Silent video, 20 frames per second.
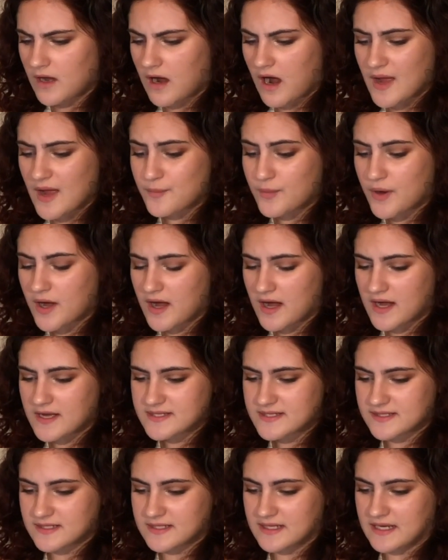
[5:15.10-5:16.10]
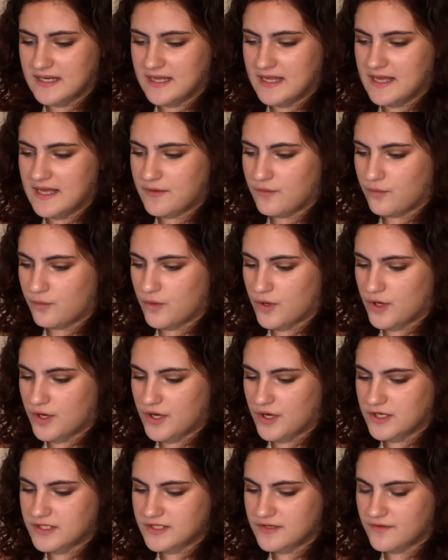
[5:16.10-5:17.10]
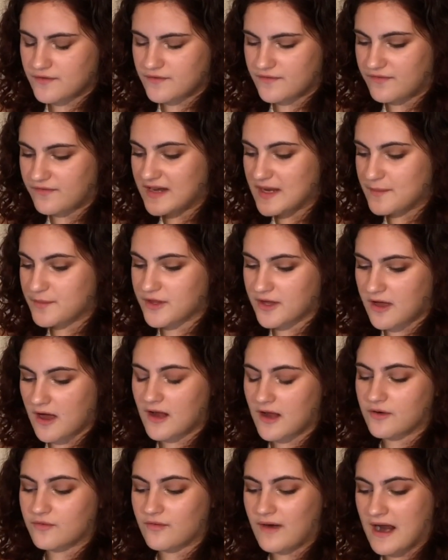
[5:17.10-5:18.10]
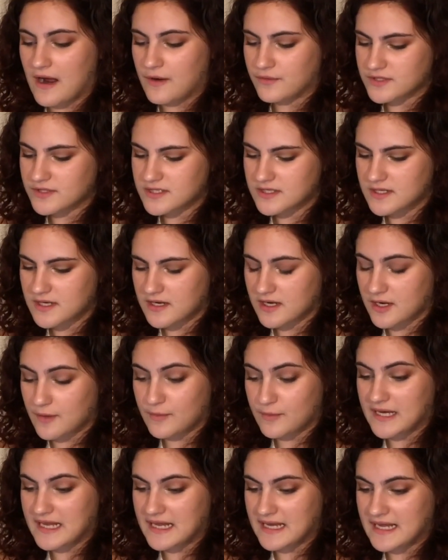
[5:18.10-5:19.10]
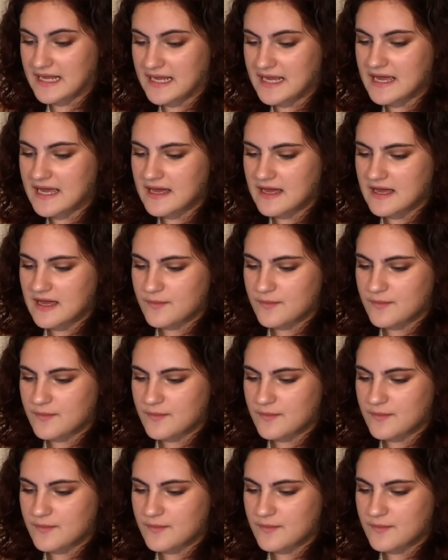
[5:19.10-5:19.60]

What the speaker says: I personally would flip the girl around completely,